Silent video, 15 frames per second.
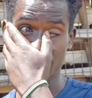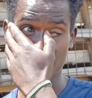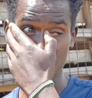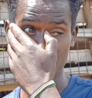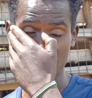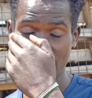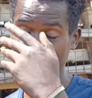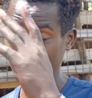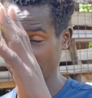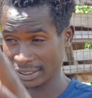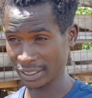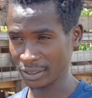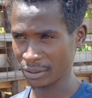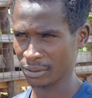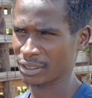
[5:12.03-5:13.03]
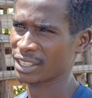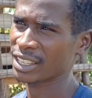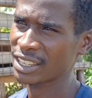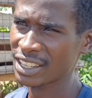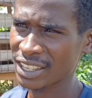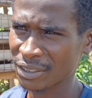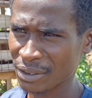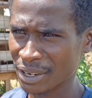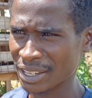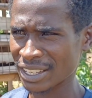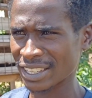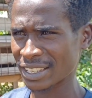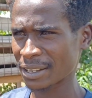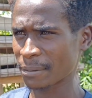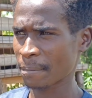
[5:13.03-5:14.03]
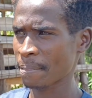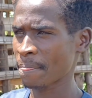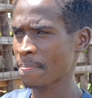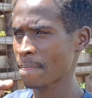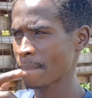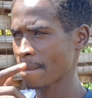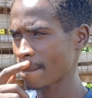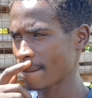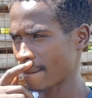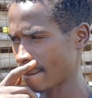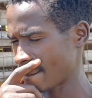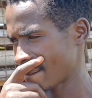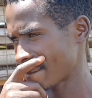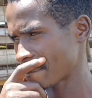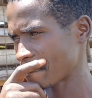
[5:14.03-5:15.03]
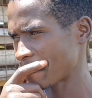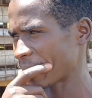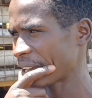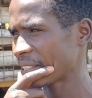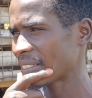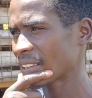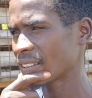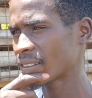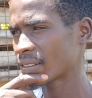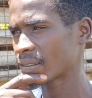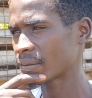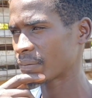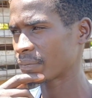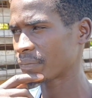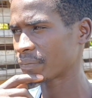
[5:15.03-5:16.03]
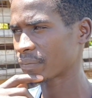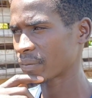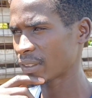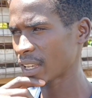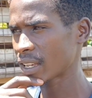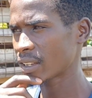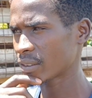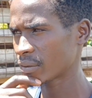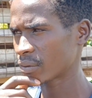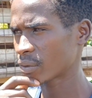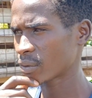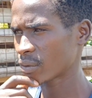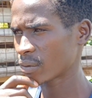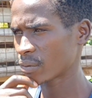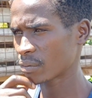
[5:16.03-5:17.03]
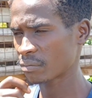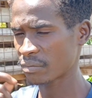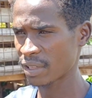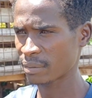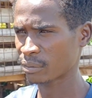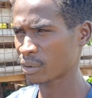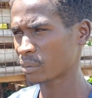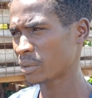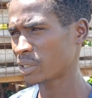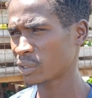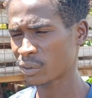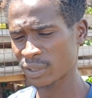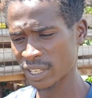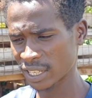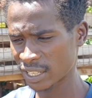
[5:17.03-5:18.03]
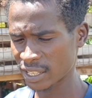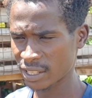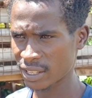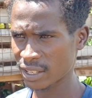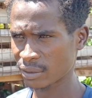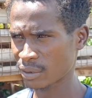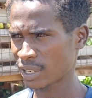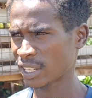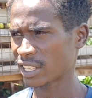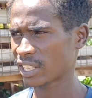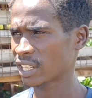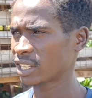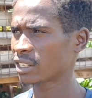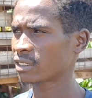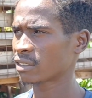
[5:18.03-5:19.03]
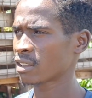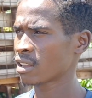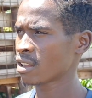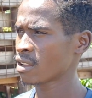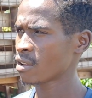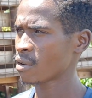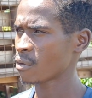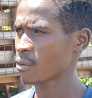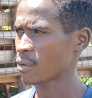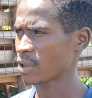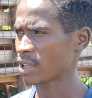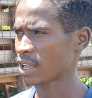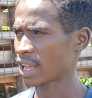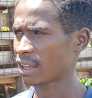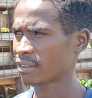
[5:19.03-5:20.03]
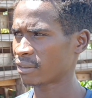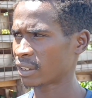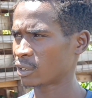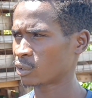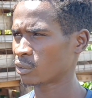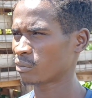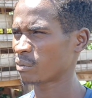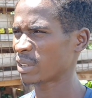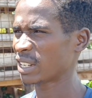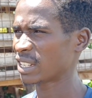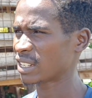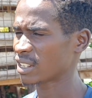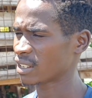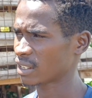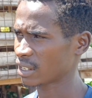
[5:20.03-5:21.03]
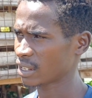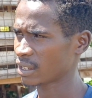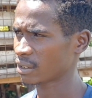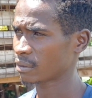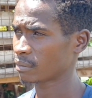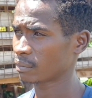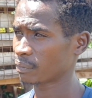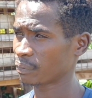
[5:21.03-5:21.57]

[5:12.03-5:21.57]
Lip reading: to see this one is sick. And I think, yeah, so the moment you just see this one is sick, we have a lot of medicines here.